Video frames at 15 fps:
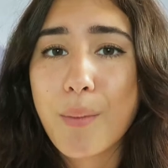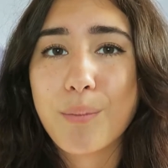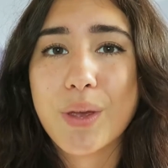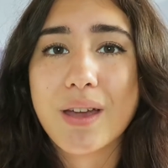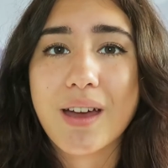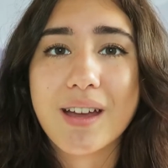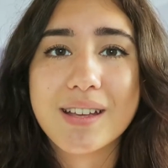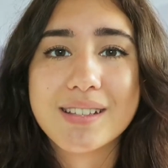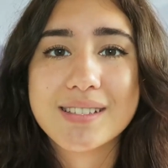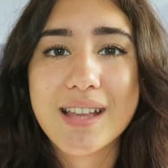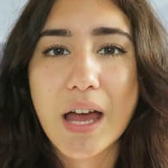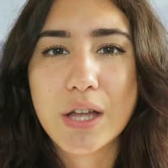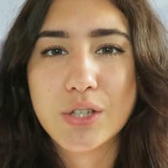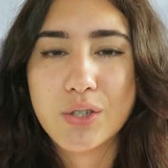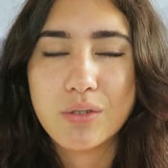because
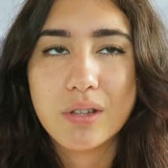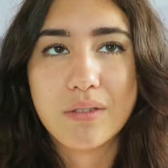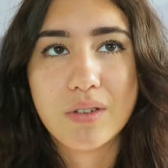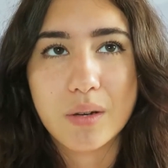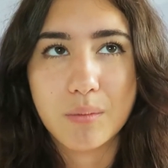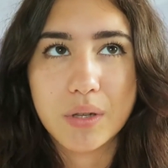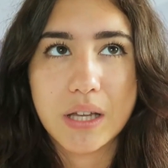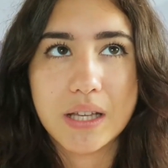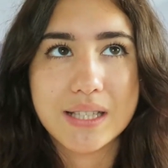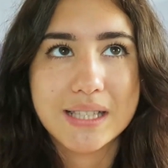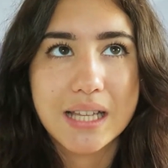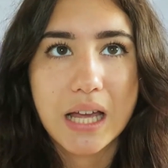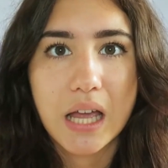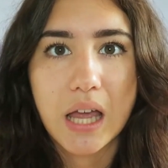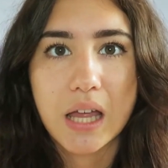I do live in a place
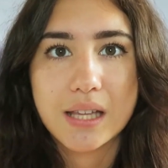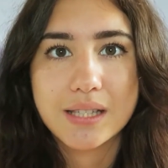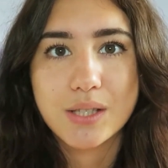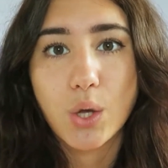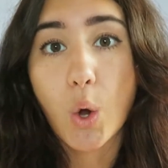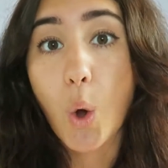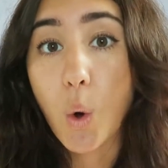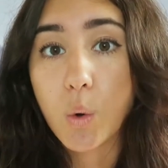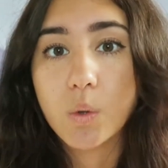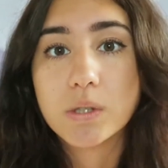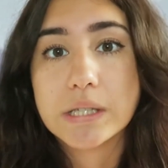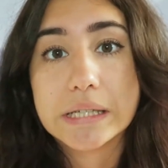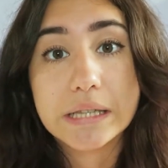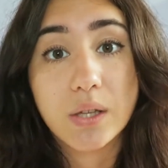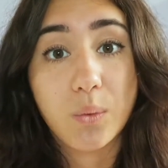that gets
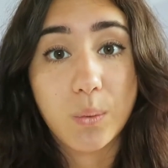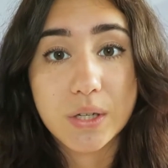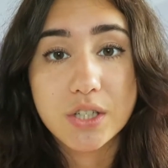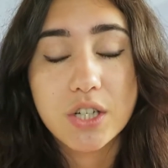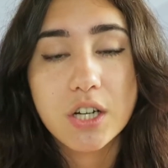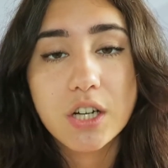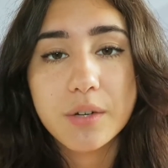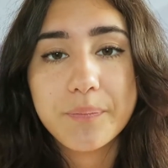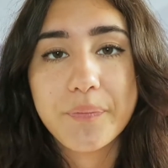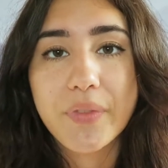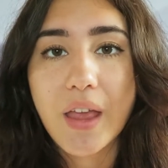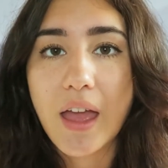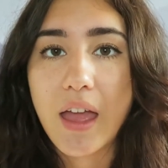cold in the winter,